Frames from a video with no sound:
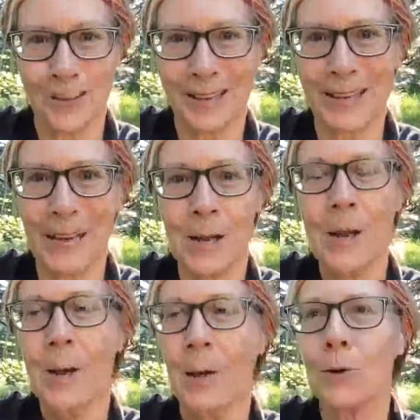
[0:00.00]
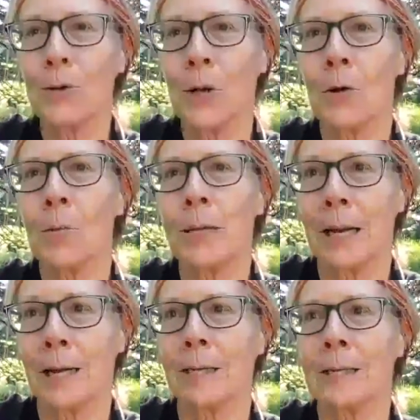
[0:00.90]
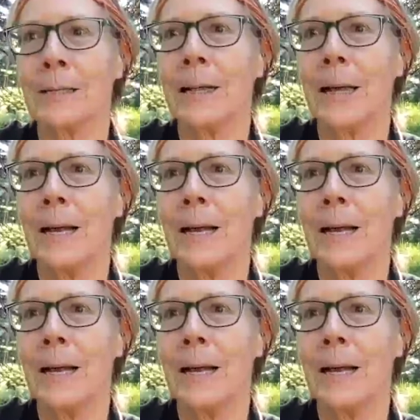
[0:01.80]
Okay. Go slow because